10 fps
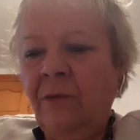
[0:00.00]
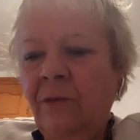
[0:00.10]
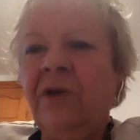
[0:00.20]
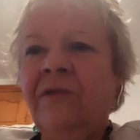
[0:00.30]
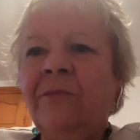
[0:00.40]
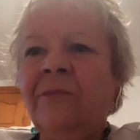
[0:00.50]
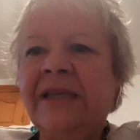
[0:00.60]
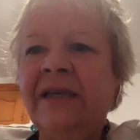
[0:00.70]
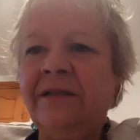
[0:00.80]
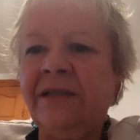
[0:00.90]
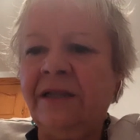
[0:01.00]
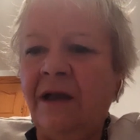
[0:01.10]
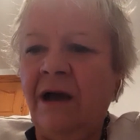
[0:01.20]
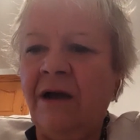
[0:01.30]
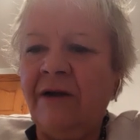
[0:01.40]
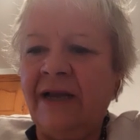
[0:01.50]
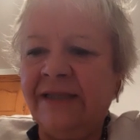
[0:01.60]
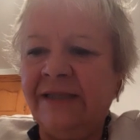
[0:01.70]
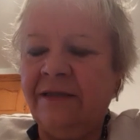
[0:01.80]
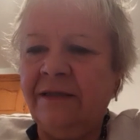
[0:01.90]
one of them was killed in a car
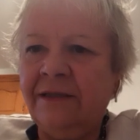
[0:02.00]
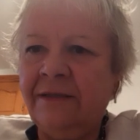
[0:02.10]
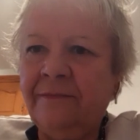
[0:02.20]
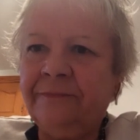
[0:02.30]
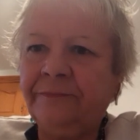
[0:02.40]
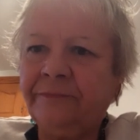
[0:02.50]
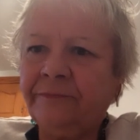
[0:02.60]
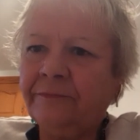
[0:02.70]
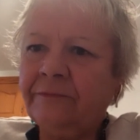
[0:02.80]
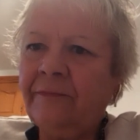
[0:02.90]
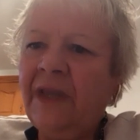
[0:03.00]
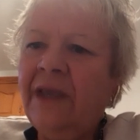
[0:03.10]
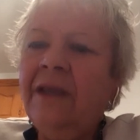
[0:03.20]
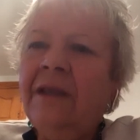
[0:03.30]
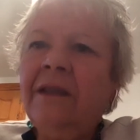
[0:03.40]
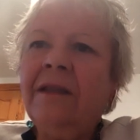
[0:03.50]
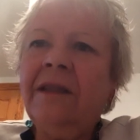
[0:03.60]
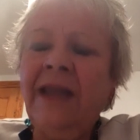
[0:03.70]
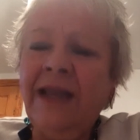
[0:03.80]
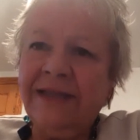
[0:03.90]
accident. The
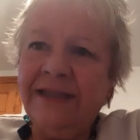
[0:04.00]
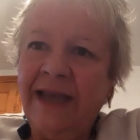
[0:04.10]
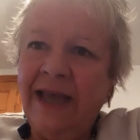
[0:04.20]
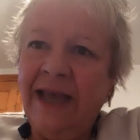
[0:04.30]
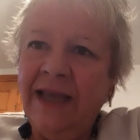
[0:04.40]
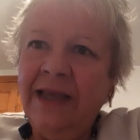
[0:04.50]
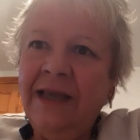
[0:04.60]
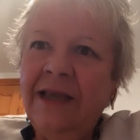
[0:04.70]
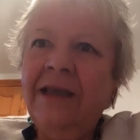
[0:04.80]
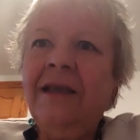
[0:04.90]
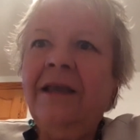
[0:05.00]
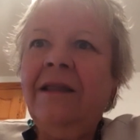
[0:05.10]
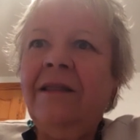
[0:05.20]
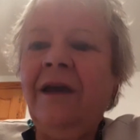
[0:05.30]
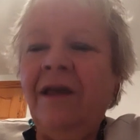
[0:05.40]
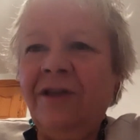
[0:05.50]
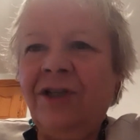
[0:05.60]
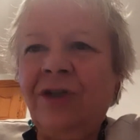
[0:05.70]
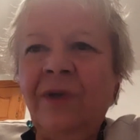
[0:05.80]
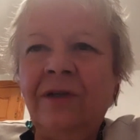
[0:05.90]
next day, the other
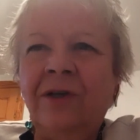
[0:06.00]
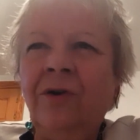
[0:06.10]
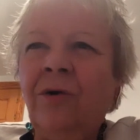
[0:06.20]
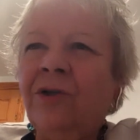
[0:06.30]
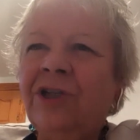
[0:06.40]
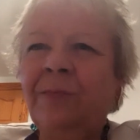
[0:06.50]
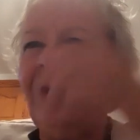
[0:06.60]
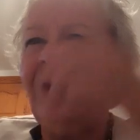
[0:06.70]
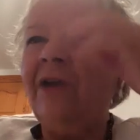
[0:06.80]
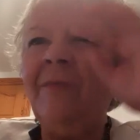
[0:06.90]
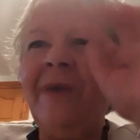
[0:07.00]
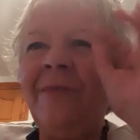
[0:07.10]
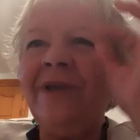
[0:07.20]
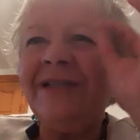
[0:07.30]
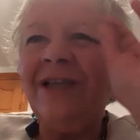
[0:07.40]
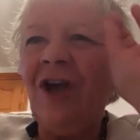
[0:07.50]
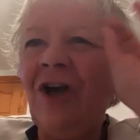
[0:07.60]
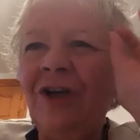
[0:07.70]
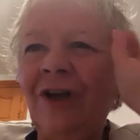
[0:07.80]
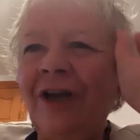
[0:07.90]
twin, gorgeous boy, I remember his
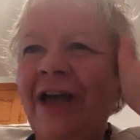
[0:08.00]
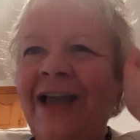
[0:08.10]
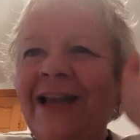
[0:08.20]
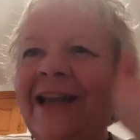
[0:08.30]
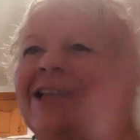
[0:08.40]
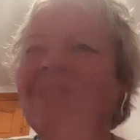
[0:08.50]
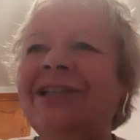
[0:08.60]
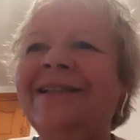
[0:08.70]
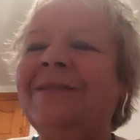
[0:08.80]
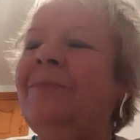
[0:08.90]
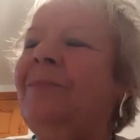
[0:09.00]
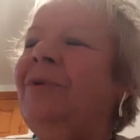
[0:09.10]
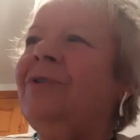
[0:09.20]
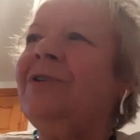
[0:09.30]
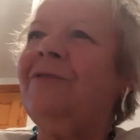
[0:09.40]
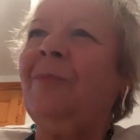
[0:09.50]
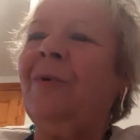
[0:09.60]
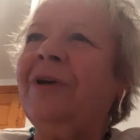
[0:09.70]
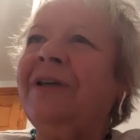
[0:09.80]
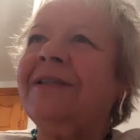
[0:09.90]
long, long eyelashes, beautiful
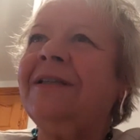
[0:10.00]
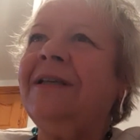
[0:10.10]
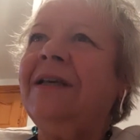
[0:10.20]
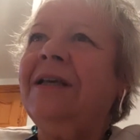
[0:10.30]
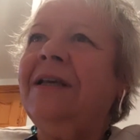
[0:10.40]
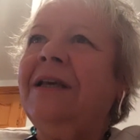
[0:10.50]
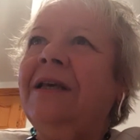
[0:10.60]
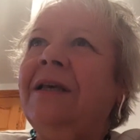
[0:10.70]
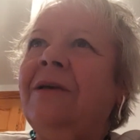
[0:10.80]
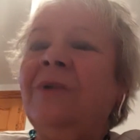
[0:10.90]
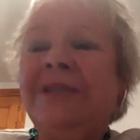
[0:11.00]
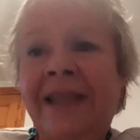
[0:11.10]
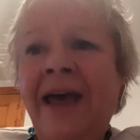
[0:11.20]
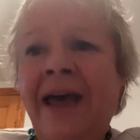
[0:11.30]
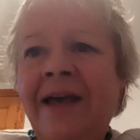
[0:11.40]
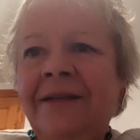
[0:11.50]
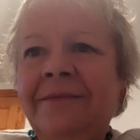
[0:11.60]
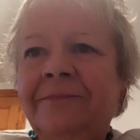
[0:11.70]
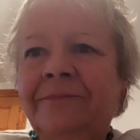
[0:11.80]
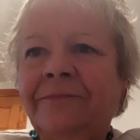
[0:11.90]
boys, was there.
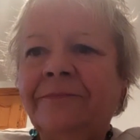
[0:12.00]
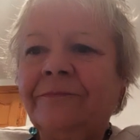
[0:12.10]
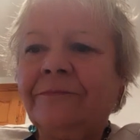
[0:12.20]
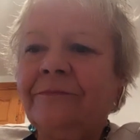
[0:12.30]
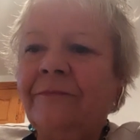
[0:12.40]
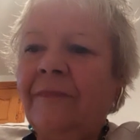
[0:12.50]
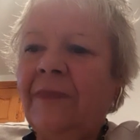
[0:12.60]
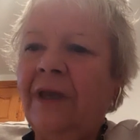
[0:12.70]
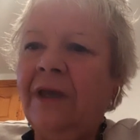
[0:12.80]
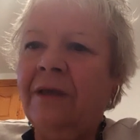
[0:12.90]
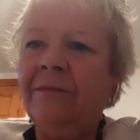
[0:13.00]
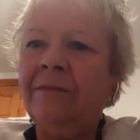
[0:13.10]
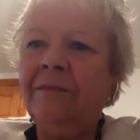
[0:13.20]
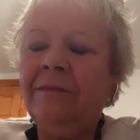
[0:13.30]
And